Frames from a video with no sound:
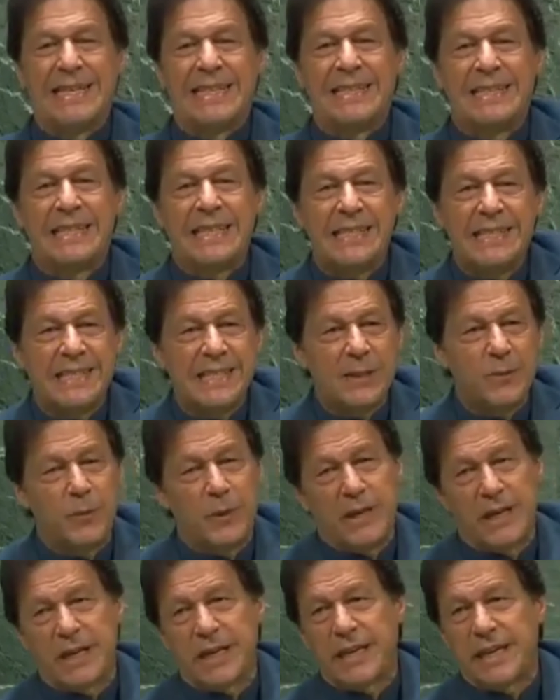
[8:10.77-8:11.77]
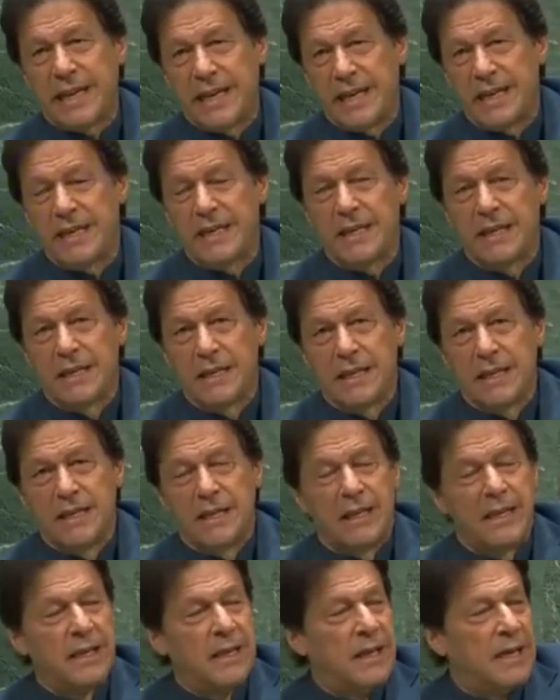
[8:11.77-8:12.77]
This is where, again,
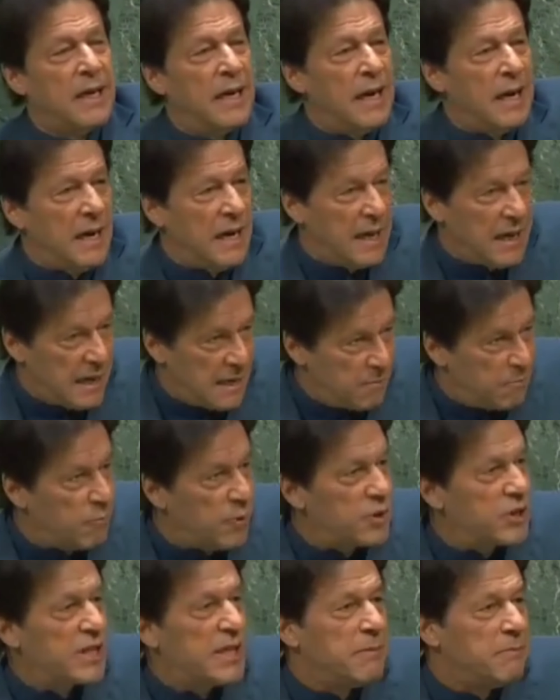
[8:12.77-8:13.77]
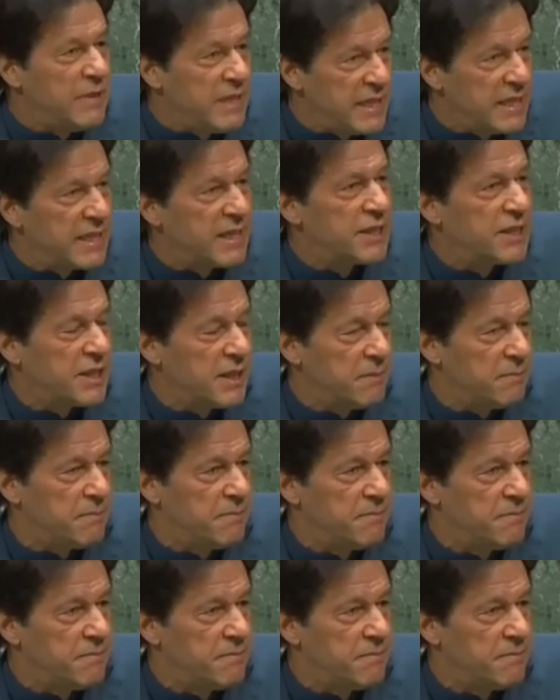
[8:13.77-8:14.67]
Muslim leadership